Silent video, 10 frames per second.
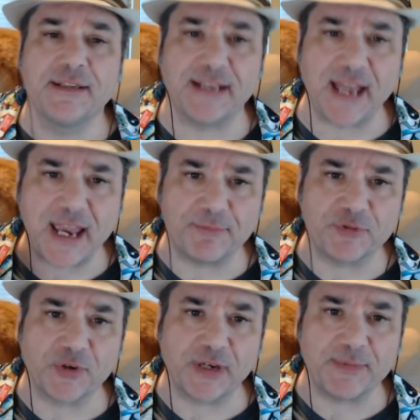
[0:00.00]
Today I'm
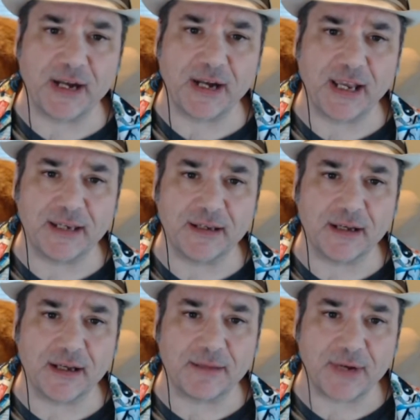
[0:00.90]
joined
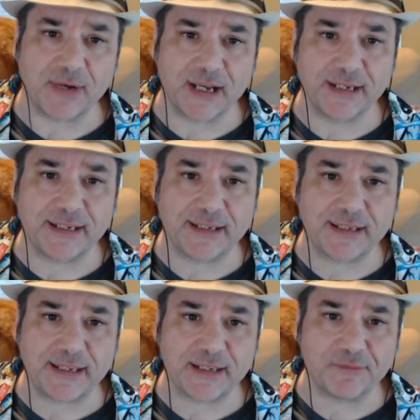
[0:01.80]
by my
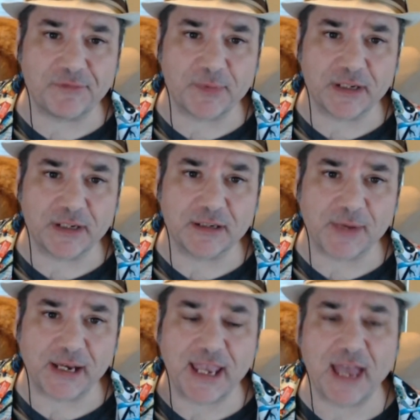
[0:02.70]
kitten familiar,
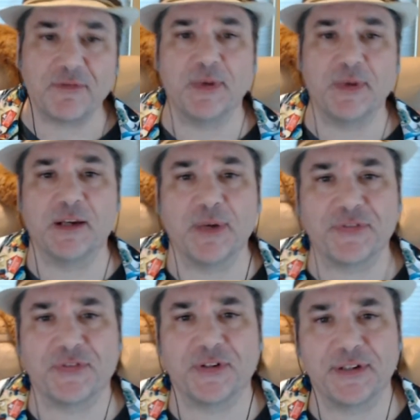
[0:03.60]
my cat familiar
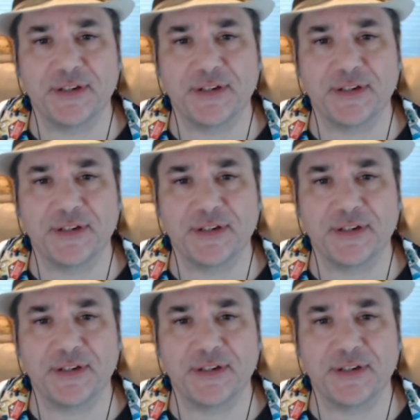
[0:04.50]
Buster.